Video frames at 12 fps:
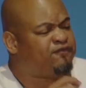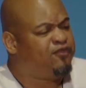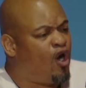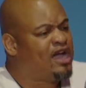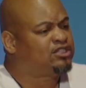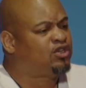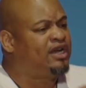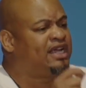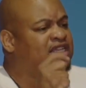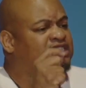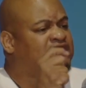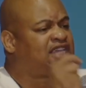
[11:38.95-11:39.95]
voice on the
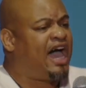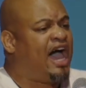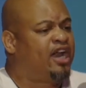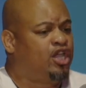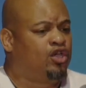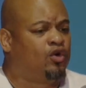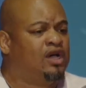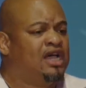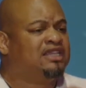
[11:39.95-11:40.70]
inside of you